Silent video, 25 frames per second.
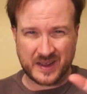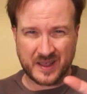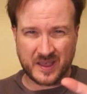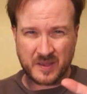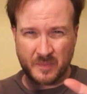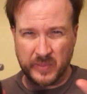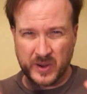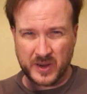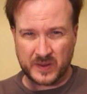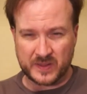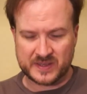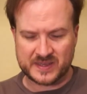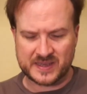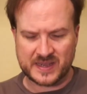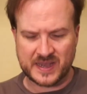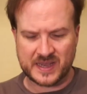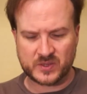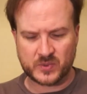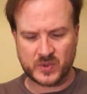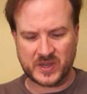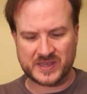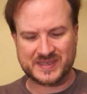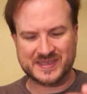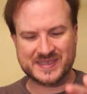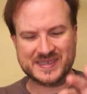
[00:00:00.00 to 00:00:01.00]
of compare the
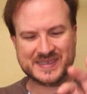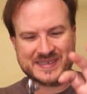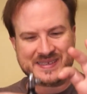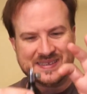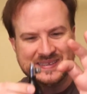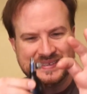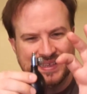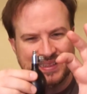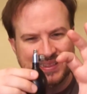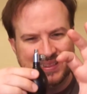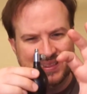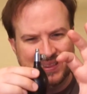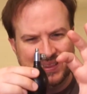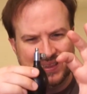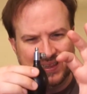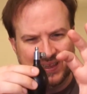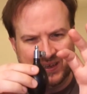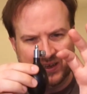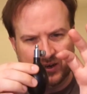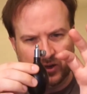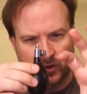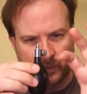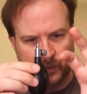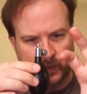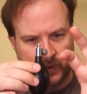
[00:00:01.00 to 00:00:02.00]
size-wise. This is a
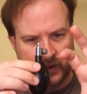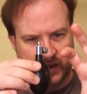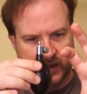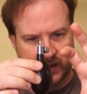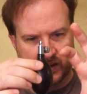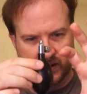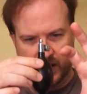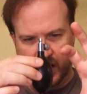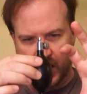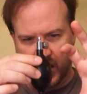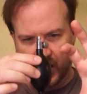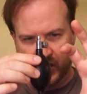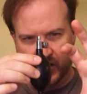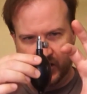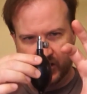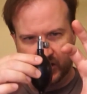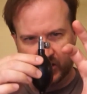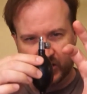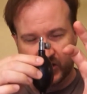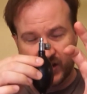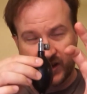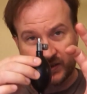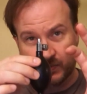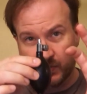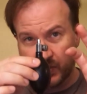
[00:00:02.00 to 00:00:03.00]
little bit
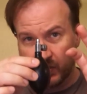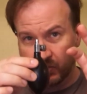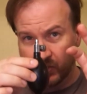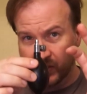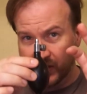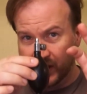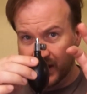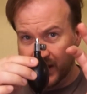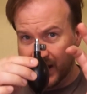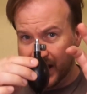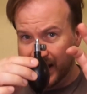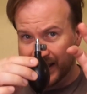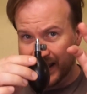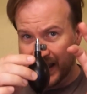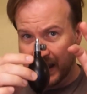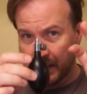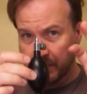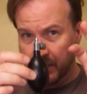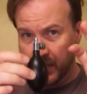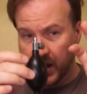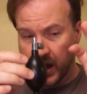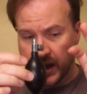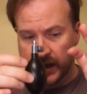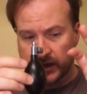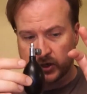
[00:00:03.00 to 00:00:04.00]
undersized, but really not that
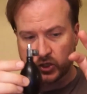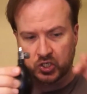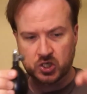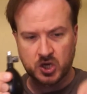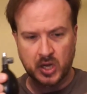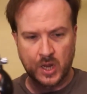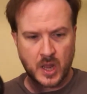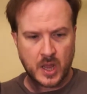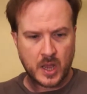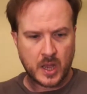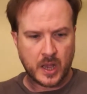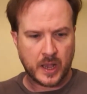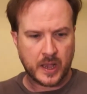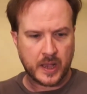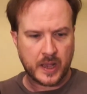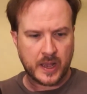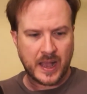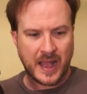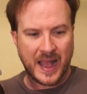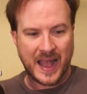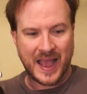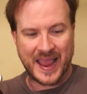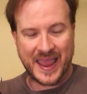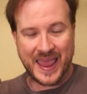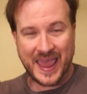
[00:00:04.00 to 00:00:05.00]
much.
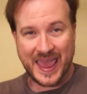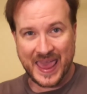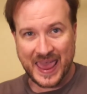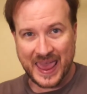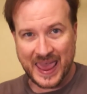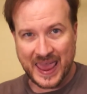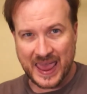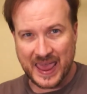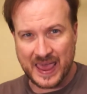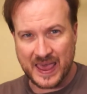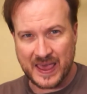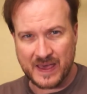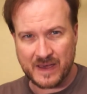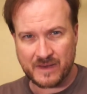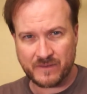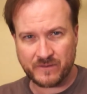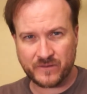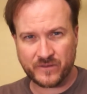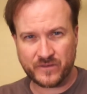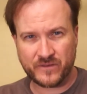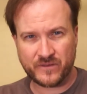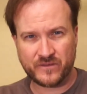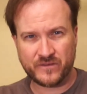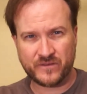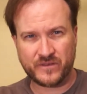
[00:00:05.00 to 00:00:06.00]
I
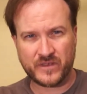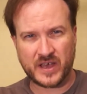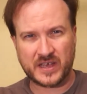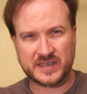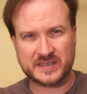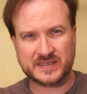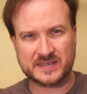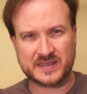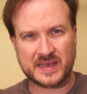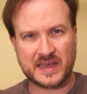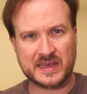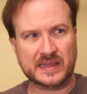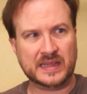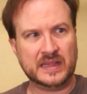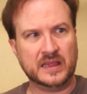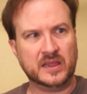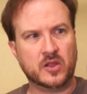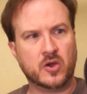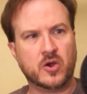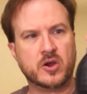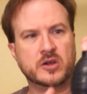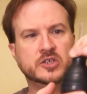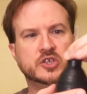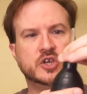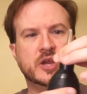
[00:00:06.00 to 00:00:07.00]
have a slightly
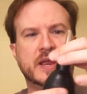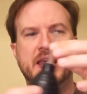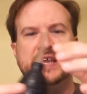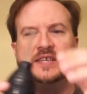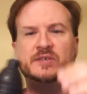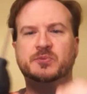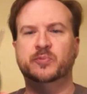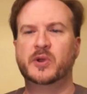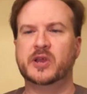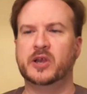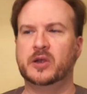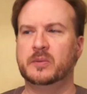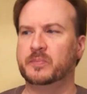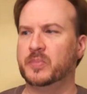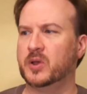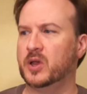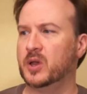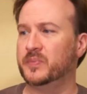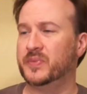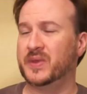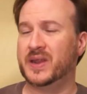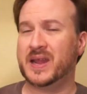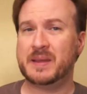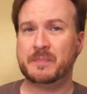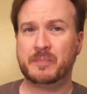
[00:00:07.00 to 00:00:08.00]
larger aspirator
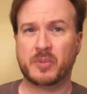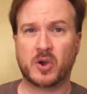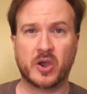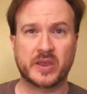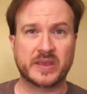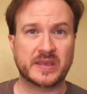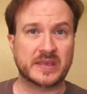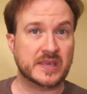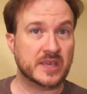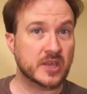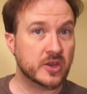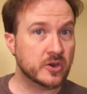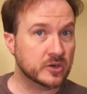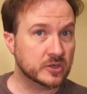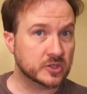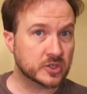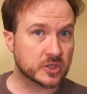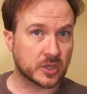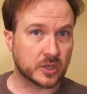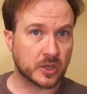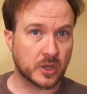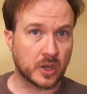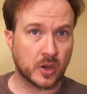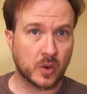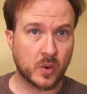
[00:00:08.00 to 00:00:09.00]
bulb that I bought years
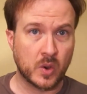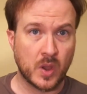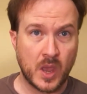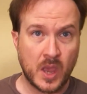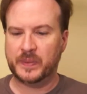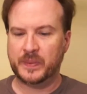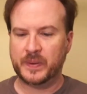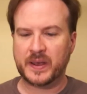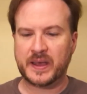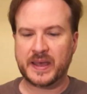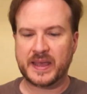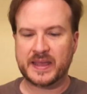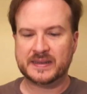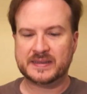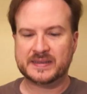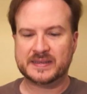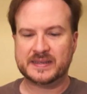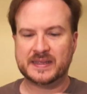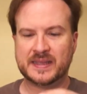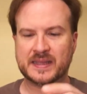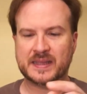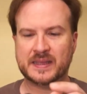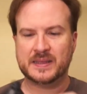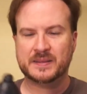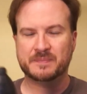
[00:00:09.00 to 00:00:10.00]
ago,
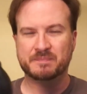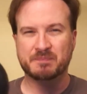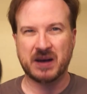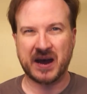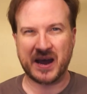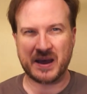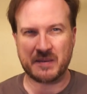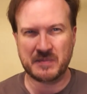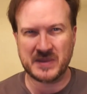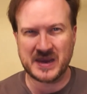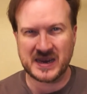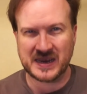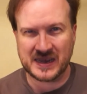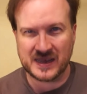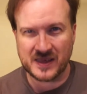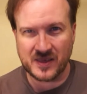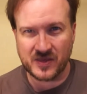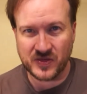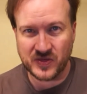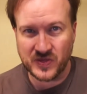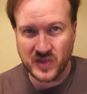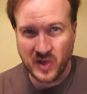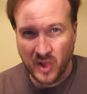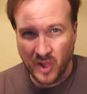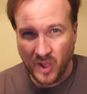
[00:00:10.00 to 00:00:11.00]
but my immediate
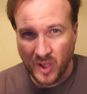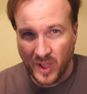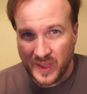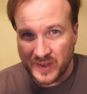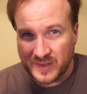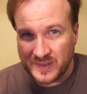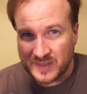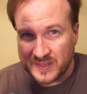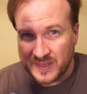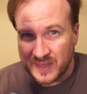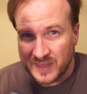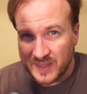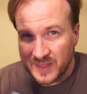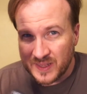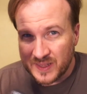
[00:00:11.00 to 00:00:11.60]
thought